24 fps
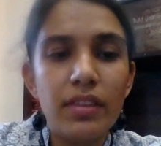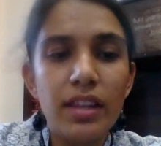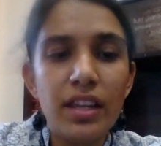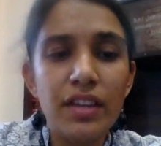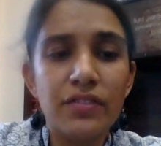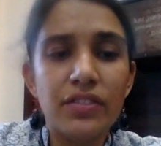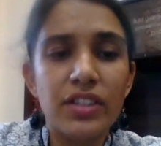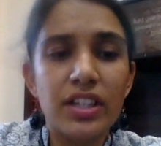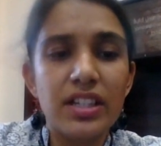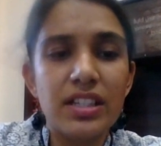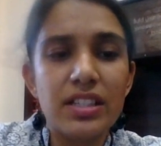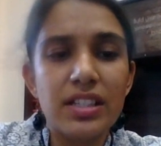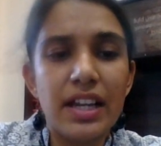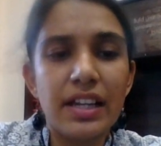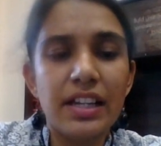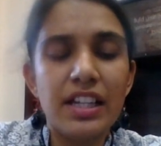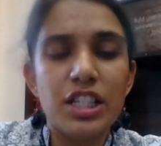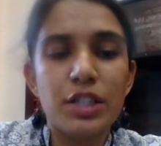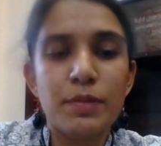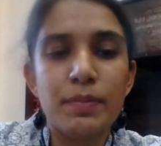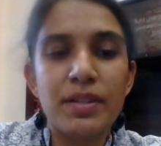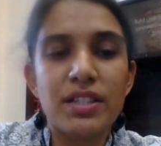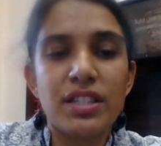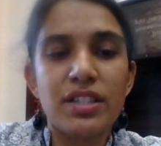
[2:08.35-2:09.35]
If there is any
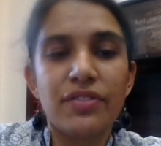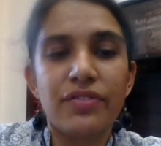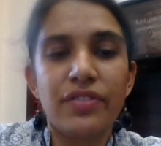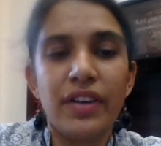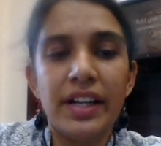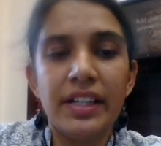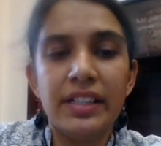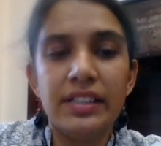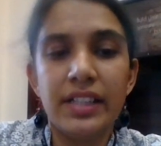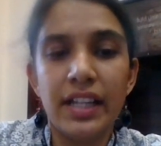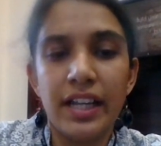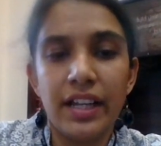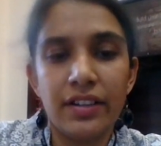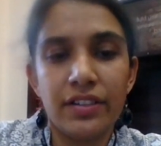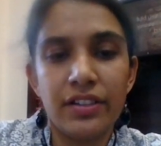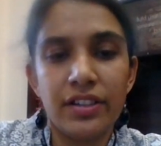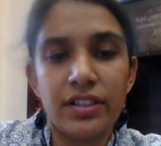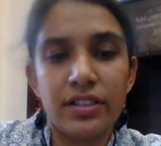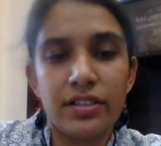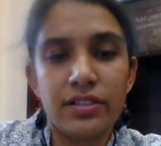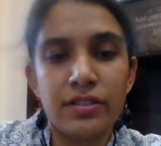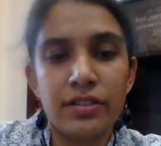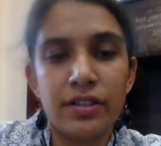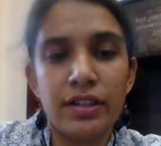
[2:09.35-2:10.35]
specified date
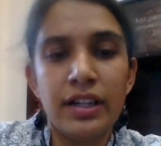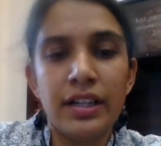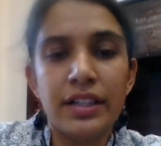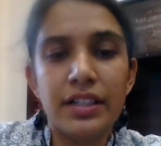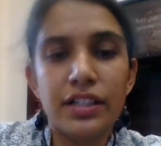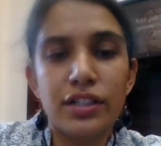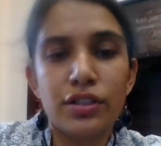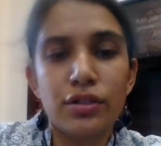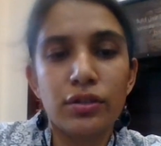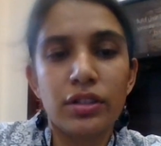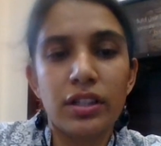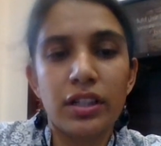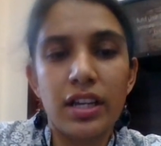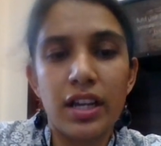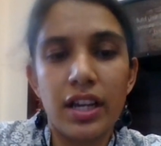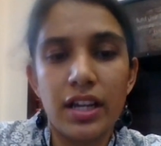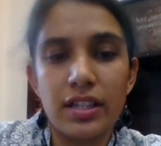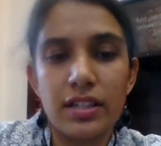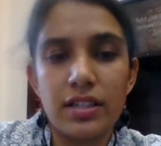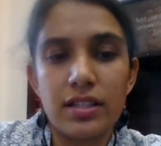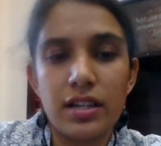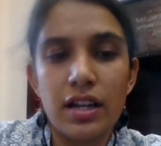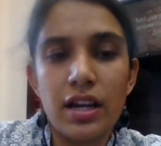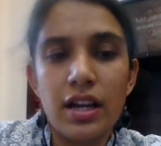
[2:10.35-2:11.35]
related to the
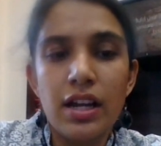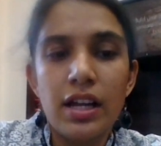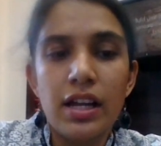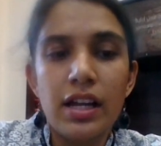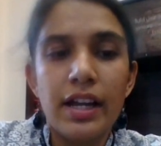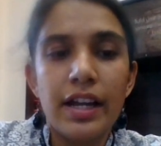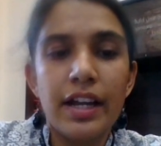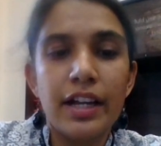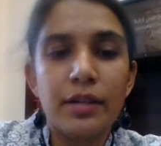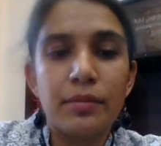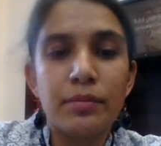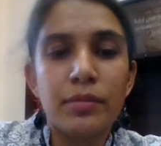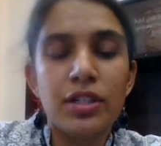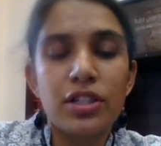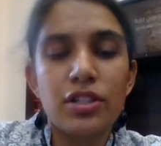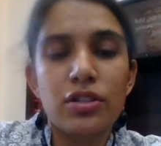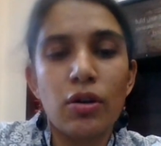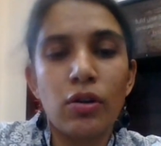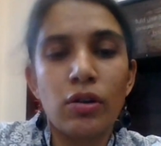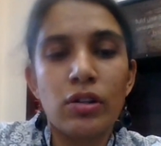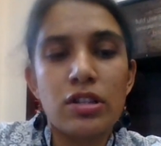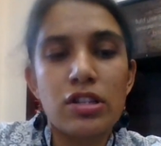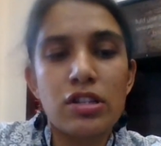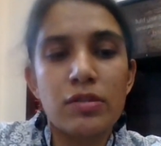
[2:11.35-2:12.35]
case, it must
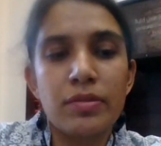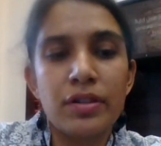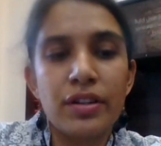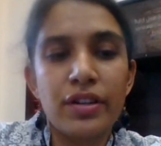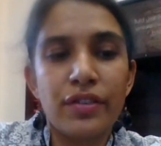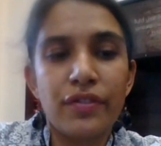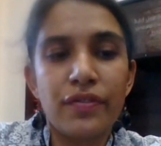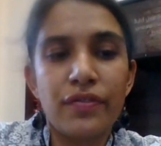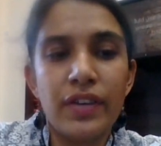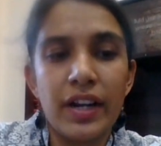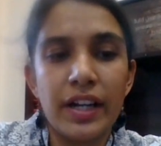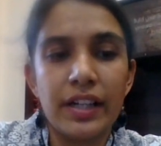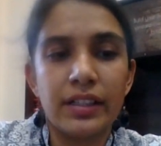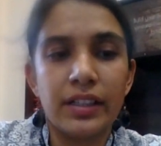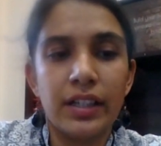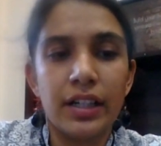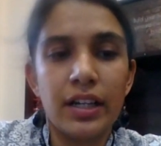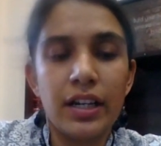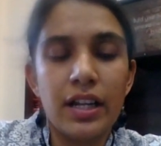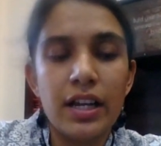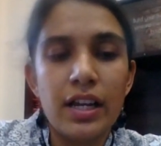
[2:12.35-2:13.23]
also be reflected.